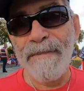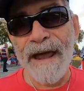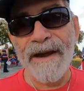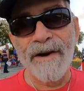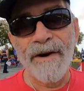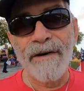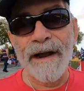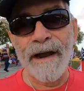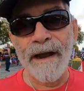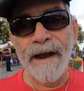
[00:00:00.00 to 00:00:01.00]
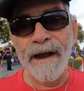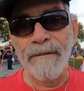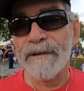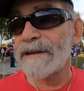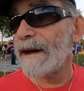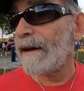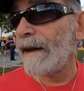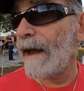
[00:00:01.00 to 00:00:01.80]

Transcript: Baker and was the other